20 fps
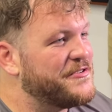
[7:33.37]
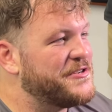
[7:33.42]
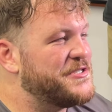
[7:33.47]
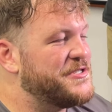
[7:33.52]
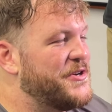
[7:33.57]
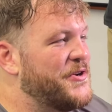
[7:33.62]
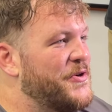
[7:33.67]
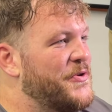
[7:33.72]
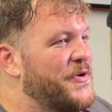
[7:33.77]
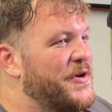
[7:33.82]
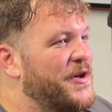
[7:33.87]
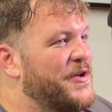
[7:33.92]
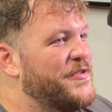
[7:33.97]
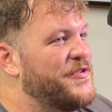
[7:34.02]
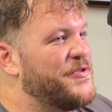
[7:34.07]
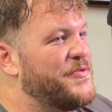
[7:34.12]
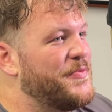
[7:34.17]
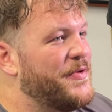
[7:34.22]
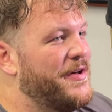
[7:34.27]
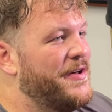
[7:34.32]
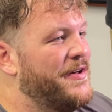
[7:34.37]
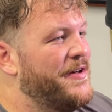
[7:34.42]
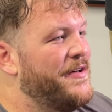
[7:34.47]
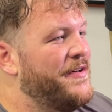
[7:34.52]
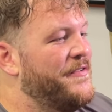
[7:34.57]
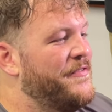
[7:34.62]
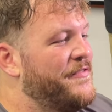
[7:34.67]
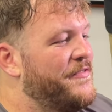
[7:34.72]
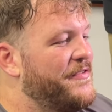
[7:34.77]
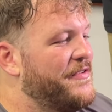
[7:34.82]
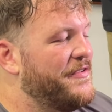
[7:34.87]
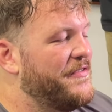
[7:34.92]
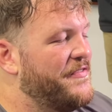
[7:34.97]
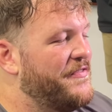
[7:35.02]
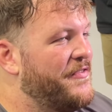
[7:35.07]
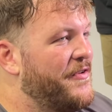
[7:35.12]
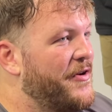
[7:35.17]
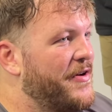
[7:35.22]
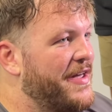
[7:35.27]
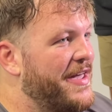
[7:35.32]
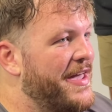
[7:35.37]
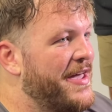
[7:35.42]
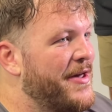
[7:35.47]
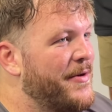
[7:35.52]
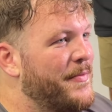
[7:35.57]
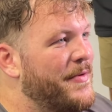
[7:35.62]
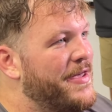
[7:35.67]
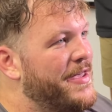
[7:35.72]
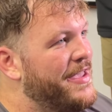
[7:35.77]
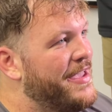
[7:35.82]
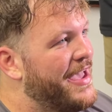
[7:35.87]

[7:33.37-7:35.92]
so of fall camp,